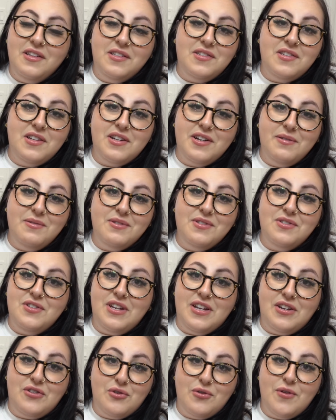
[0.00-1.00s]
this theory was
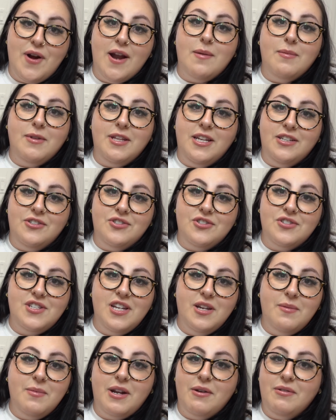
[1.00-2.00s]
incredibly
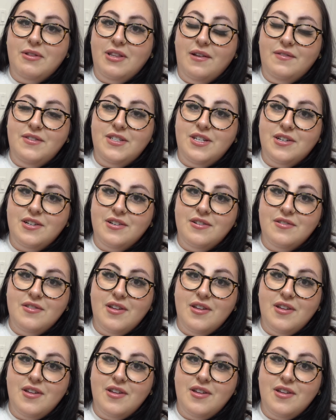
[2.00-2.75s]
interesting, but I would love to hear your